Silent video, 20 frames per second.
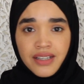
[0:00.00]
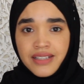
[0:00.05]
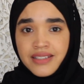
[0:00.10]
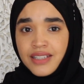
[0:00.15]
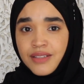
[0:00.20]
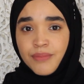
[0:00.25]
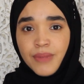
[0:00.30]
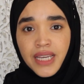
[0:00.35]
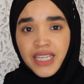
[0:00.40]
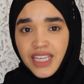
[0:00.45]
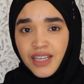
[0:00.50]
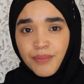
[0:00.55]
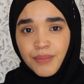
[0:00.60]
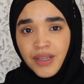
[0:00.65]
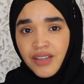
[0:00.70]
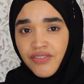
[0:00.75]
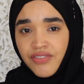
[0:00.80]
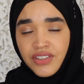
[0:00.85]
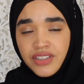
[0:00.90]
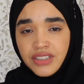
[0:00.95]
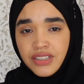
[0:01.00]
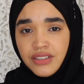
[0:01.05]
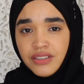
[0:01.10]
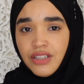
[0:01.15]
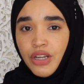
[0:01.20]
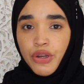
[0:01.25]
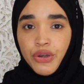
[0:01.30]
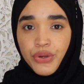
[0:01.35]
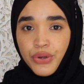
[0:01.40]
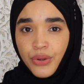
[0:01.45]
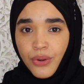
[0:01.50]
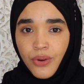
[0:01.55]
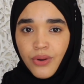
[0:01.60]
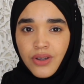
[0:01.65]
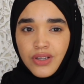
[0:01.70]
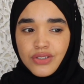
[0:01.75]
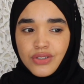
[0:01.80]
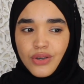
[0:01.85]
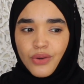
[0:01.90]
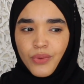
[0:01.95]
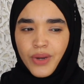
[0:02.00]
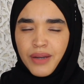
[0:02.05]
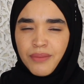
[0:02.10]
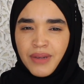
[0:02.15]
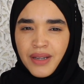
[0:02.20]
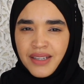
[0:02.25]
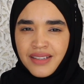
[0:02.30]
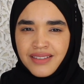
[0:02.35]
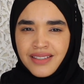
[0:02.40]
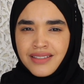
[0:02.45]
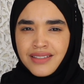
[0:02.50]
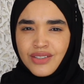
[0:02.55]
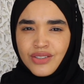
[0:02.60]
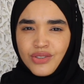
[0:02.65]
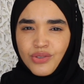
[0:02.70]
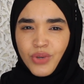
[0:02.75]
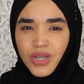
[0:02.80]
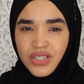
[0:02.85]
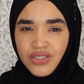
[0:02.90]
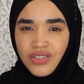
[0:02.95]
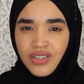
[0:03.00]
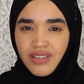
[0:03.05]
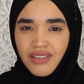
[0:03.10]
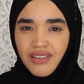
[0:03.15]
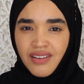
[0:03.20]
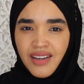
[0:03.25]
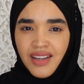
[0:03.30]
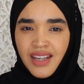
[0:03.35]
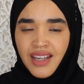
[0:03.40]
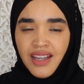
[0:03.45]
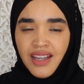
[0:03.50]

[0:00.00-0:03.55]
Is it making me feel good? No. So why am I in this situation?